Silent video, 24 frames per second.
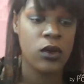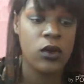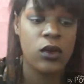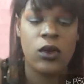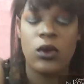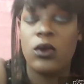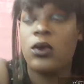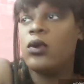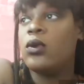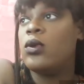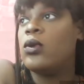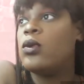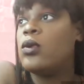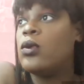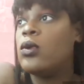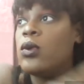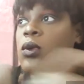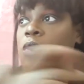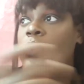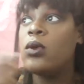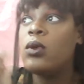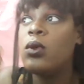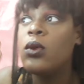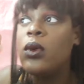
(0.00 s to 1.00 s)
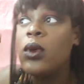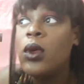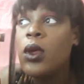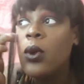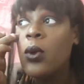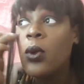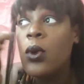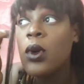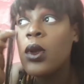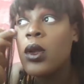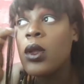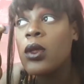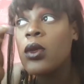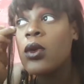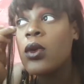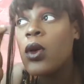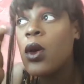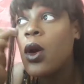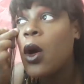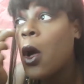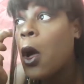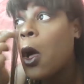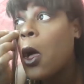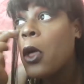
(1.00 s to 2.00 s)
Oh, it wanted to
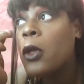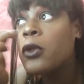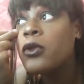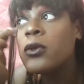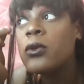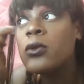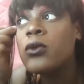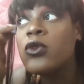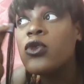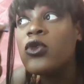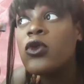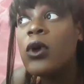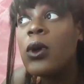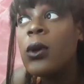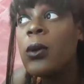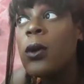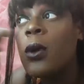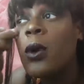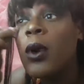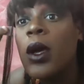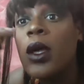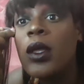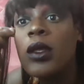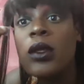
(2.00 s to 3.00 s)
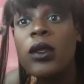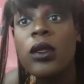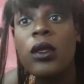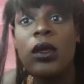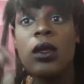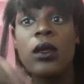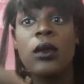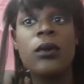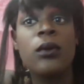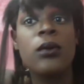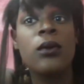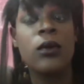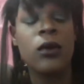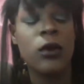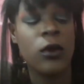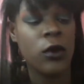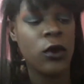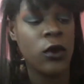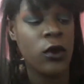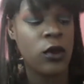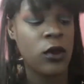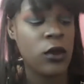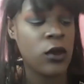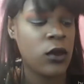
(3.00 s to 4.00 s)
cause some trouble, I see.
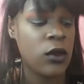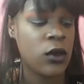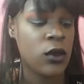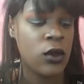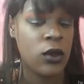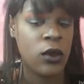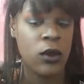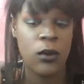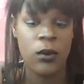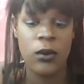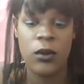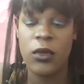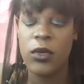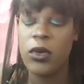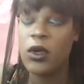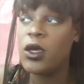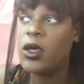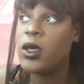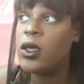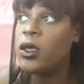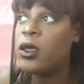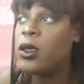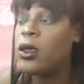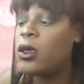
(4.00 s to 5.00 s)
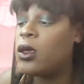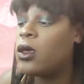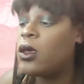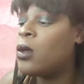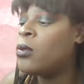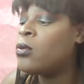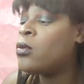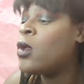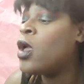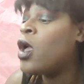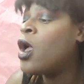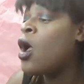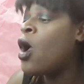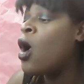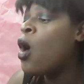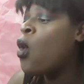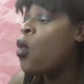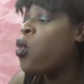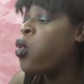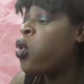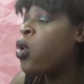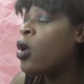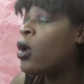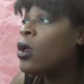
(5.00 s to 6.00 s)
But, I'm
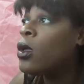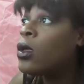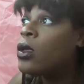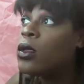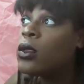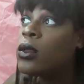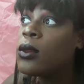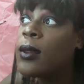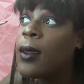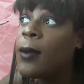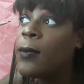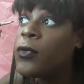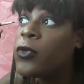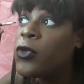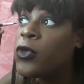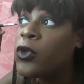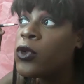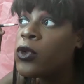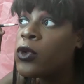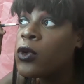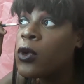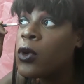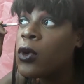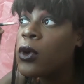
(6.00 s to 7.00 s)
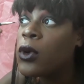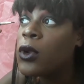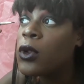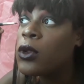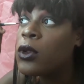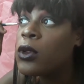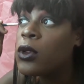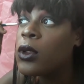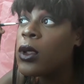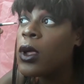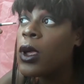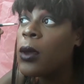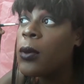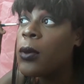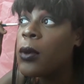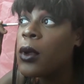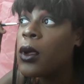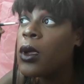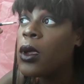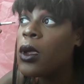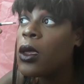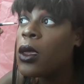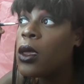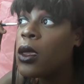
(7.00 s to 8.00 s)
just going to tap
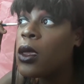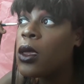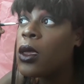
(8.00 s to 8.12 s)
it.